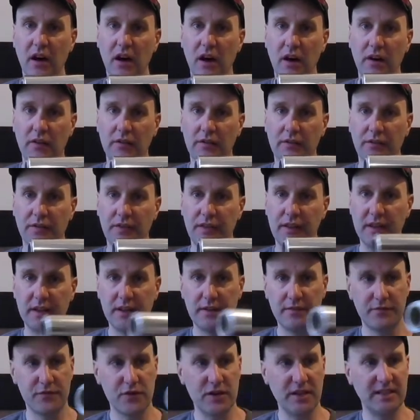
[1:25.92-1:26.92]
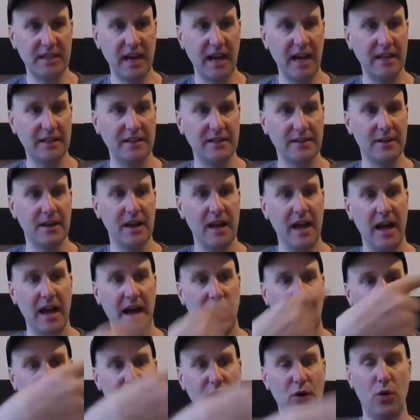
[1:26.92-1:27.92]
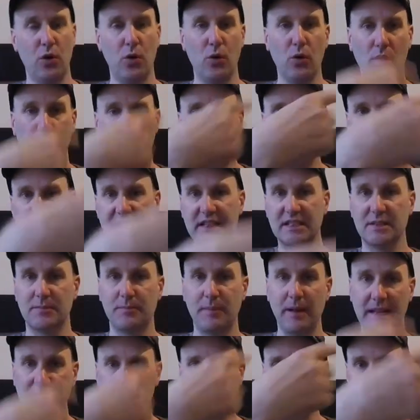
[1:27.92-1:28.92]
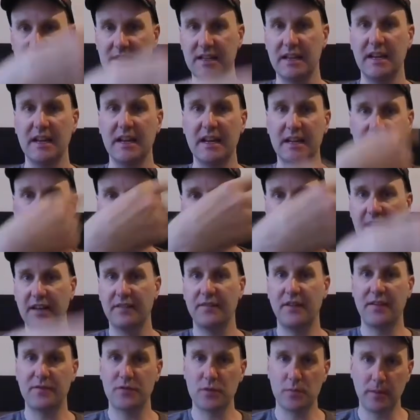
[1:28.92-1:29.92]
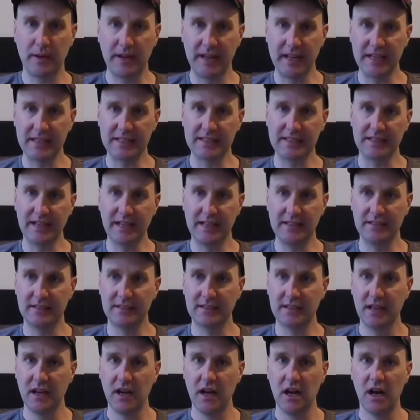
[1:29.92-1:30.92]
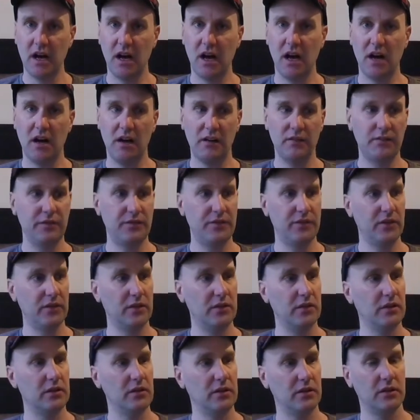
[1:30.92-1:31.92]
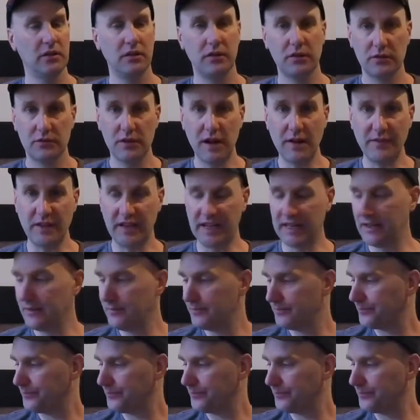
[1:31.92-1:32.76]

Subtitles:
of the Freeside, and the whole thing spins to give everybody a sense of gravity.